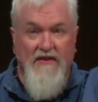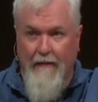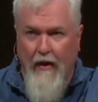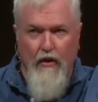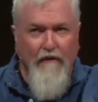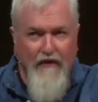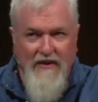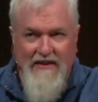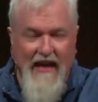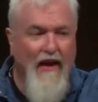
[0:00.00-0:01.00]
somehow you
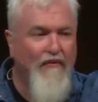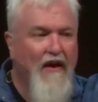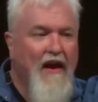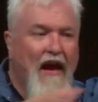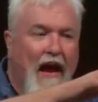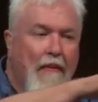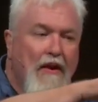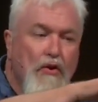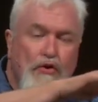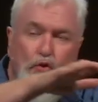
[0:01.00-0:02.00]
feel safe, and
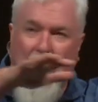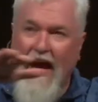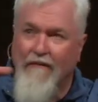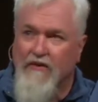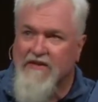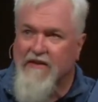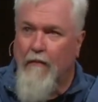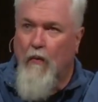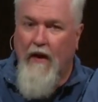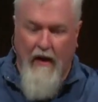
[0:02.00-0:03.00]
then you travel
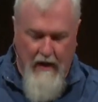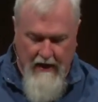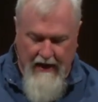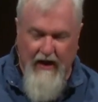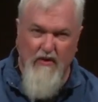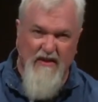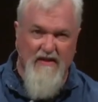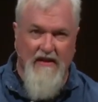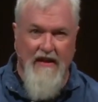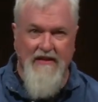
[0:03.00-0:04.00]
somewhere. He uses an